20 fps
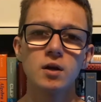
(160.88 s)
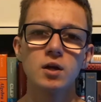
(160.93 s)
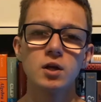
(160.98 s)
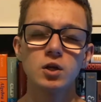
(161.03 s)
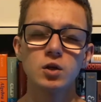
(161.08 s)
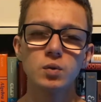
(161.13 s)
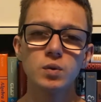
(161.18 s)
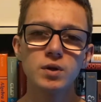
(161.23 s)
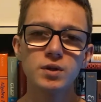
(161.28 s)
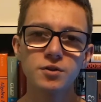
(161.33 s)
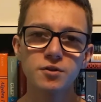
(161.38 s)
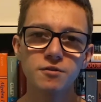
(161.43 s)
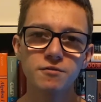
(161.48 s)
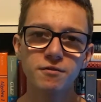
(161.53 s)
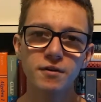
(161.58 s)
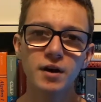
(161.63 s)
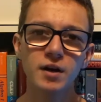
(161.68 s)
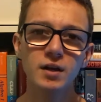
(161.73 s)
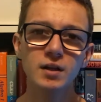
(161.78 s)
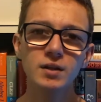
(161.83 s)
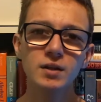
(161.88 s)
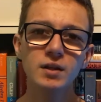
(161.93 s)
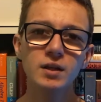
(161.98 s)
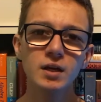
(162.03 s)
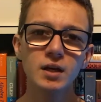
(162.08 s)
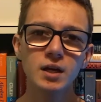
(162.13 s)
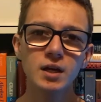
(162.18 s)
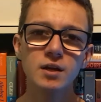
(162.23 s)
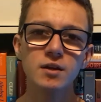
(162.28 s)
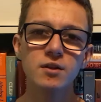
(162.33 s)
You either finally
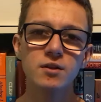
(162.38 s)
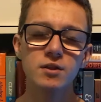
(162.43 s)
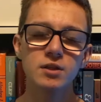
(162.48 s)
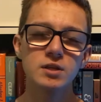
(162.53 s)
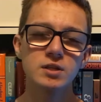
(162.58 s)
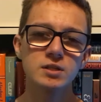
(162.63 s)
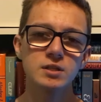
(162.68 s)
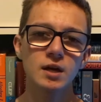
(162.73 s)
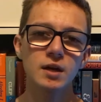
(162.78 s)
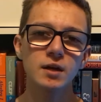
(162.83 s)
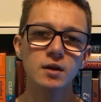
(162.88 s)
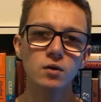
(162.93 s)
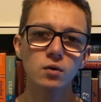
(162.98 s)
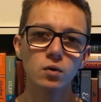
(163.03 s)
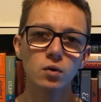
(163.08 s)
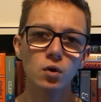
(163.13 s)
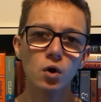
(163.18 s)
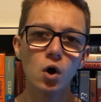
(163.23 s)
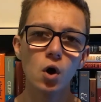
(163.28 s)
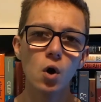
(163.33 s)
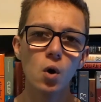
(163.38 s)
end the cycle,